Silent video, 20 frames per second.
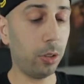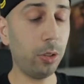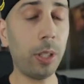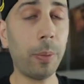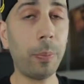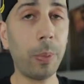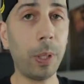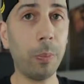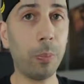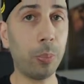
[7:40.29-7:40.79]
Those
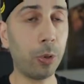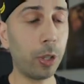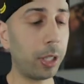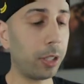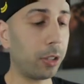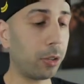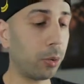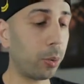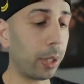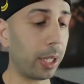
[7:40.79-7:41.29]
have been
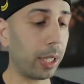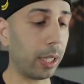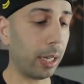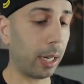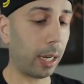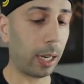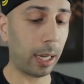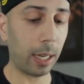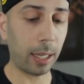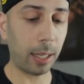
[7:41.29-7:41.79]
pretty sweet.
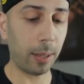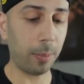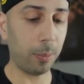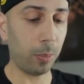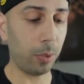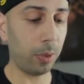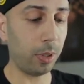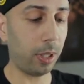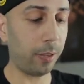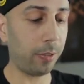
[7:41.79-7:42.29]
I am
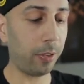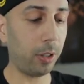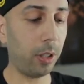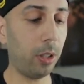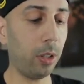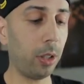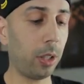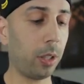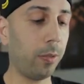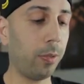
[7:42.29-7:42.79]
definitely
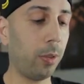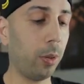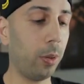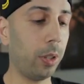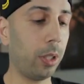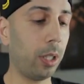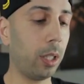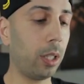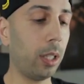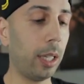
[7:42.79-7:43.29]
looking
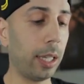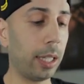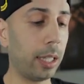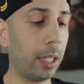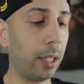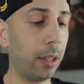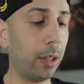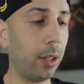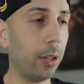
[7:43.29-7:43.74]
forward to collecting